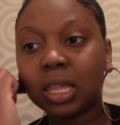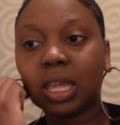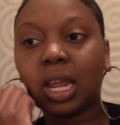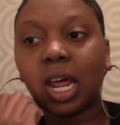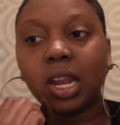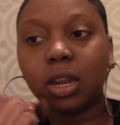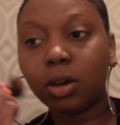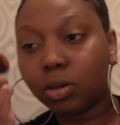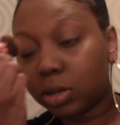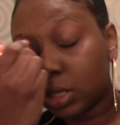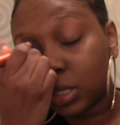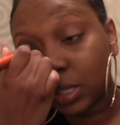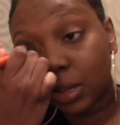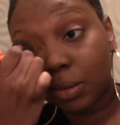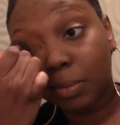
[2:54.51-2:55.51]
that I
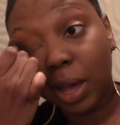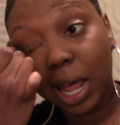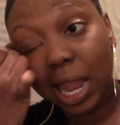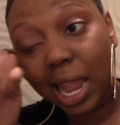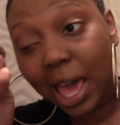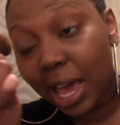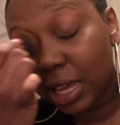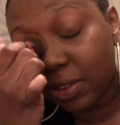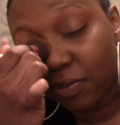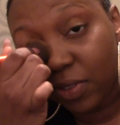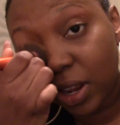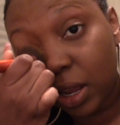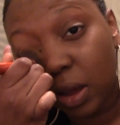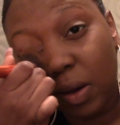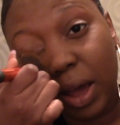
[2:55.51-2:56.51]
noticed in my last
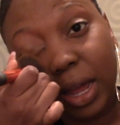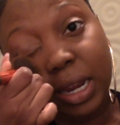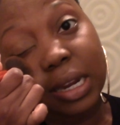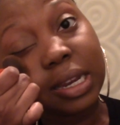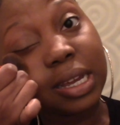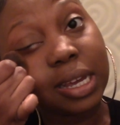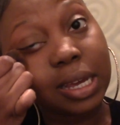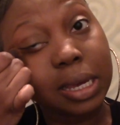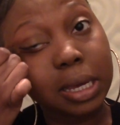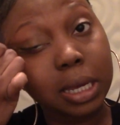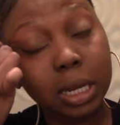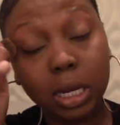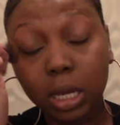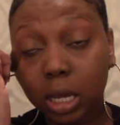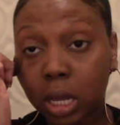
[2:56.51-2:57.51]
video I
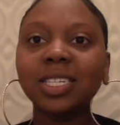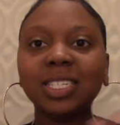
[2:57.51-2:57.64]
did.